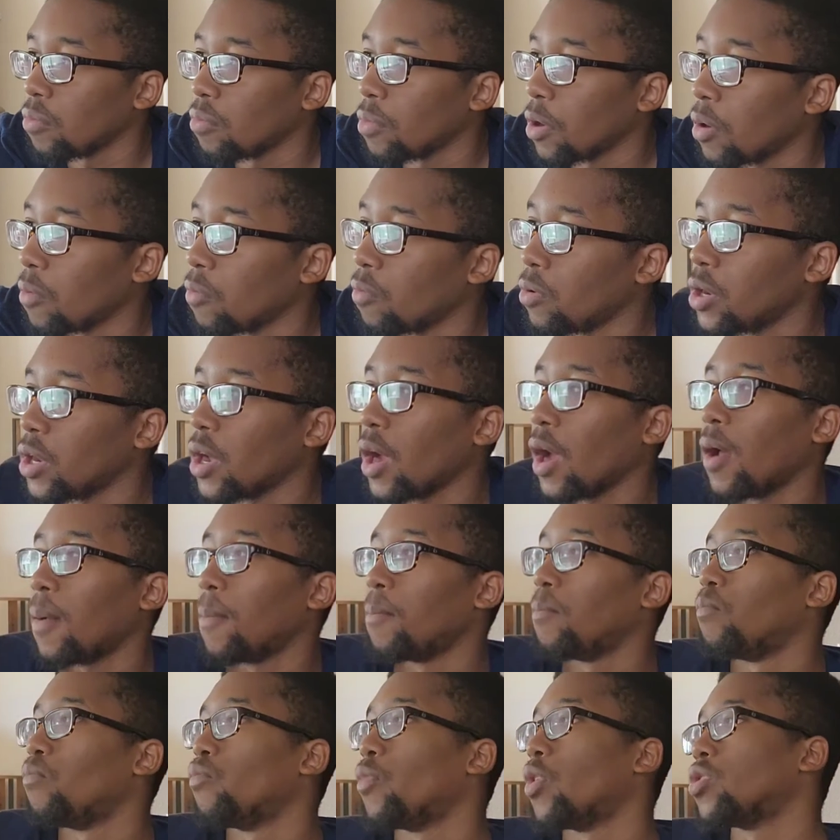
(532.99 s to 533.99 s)
But we
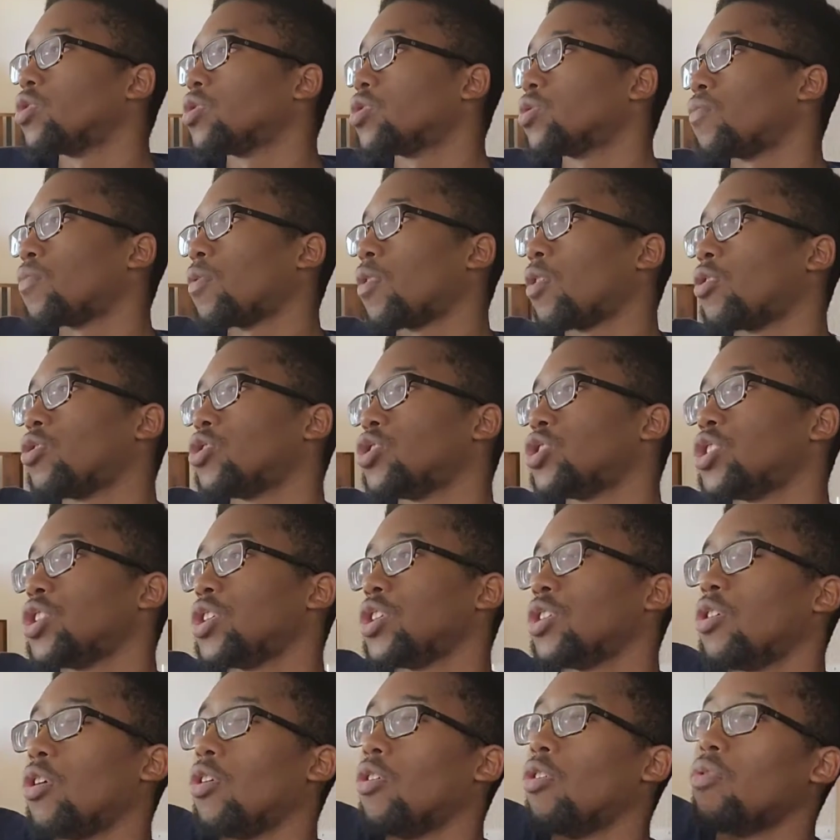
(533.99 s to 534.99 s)
got most of our
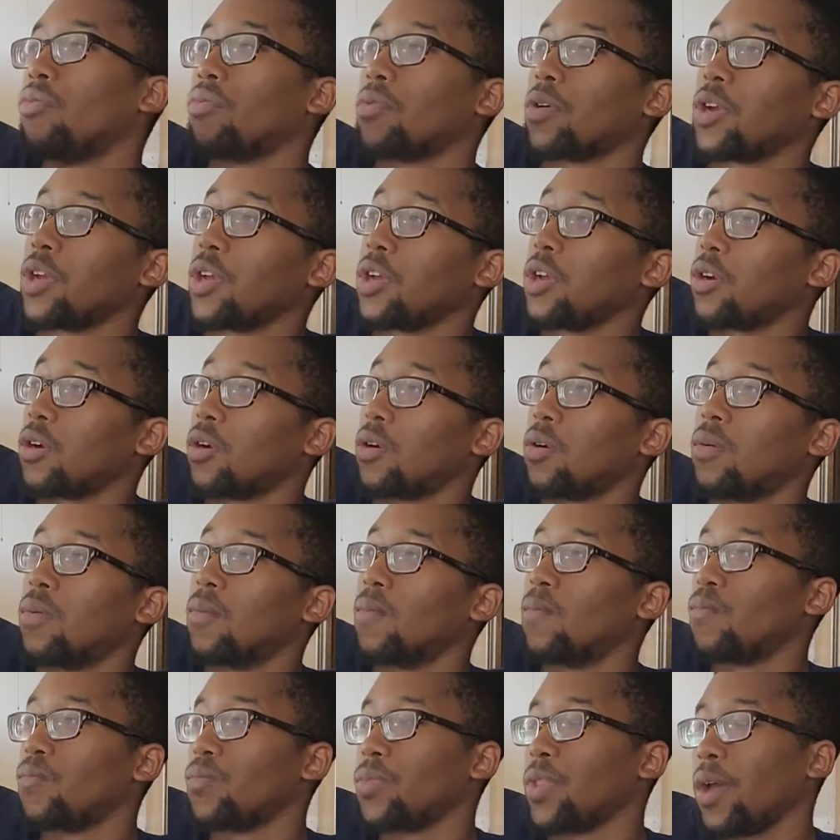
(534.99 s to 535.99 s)
shit over here
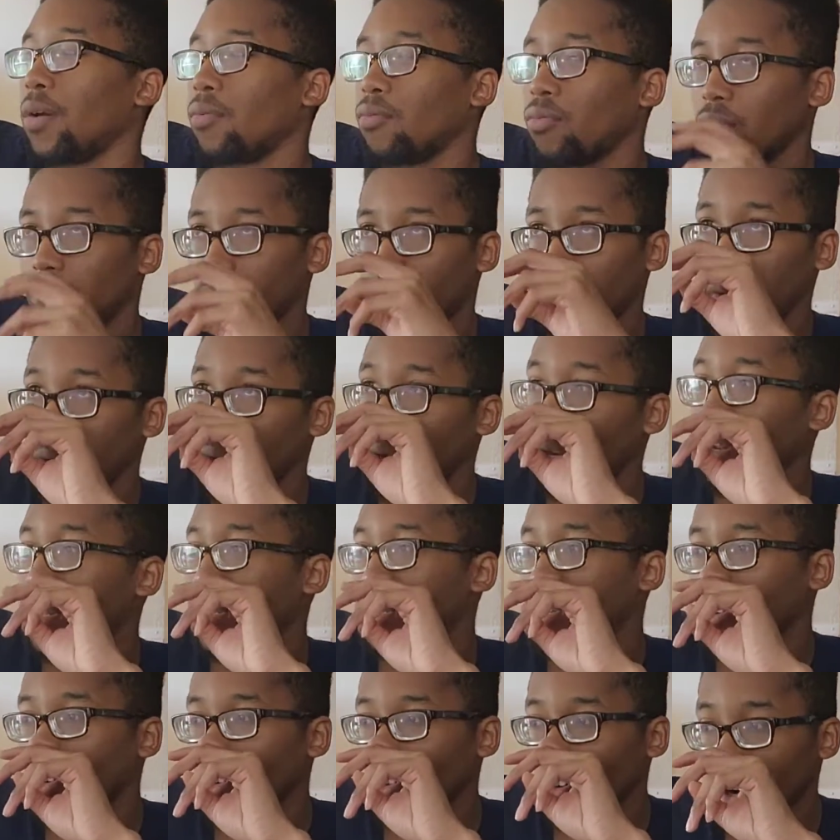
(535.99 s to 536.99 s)
that we're putting in
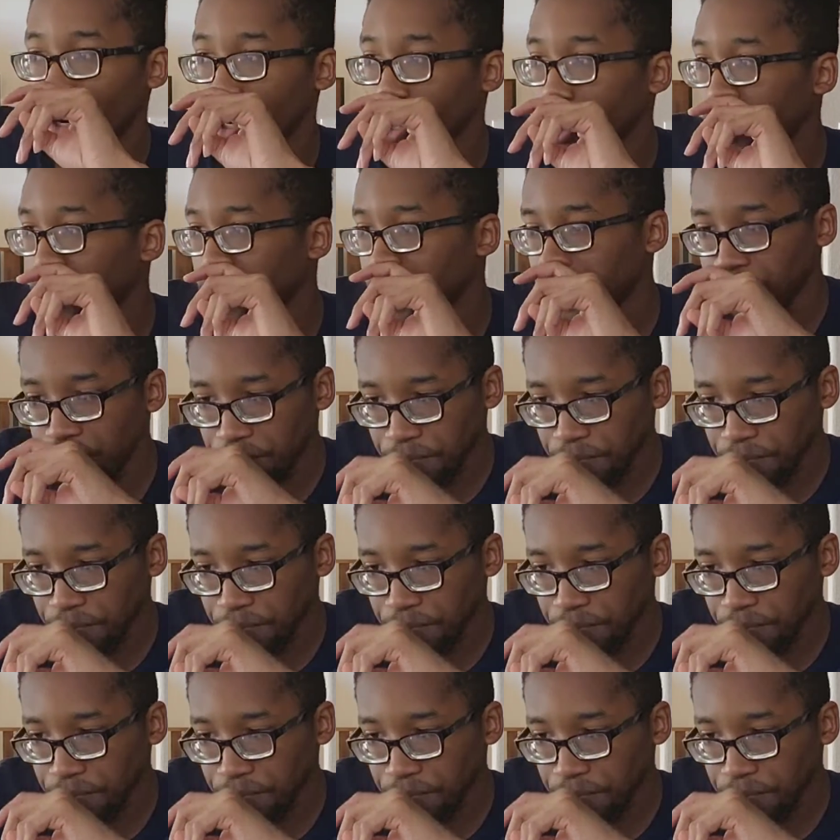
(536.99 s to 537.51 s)
storage.